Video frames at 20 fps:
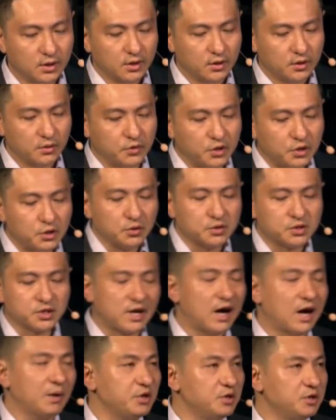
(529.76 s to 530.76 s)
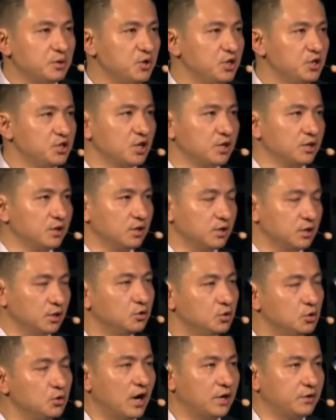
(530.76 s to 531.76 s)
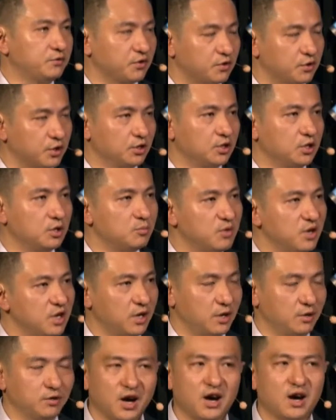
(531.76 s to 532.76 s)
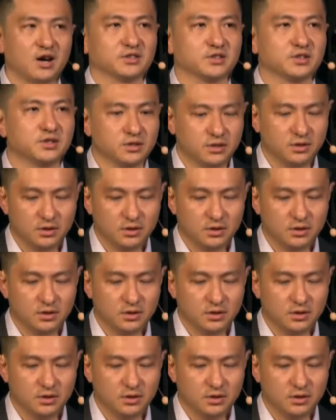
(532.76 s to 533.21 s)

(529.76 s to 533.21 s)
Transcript: reduce carbon emission in 230 million tons,